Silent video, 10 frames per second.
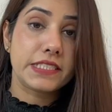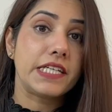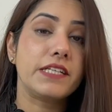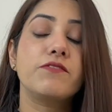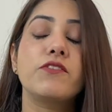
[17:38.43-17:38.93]

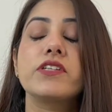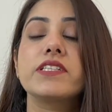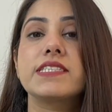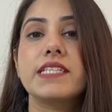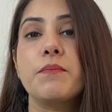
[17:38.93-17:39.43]
Take for
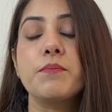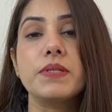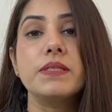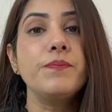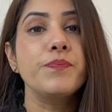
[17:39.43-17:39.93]

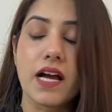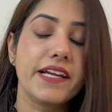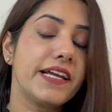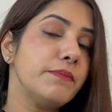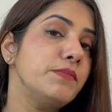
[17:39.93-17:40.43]
example, I
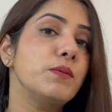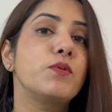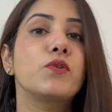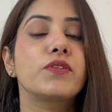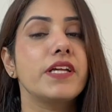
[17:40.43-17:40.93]
kept the
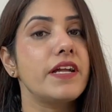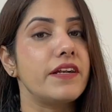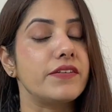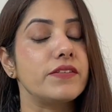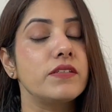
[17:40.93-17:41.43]
book
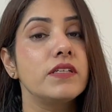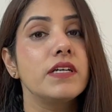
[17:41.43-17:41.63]
there.